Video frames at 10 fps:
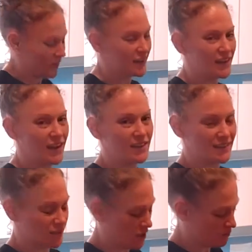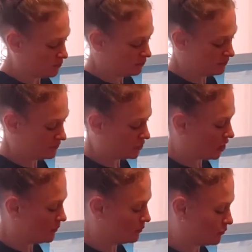You can get cheap,
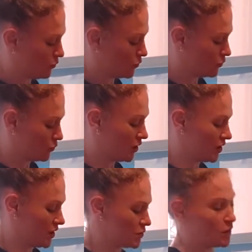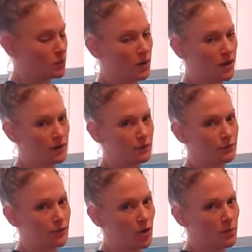really nice red wine
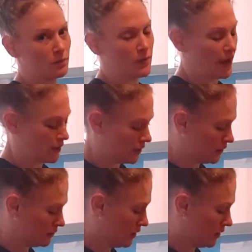from Aldi.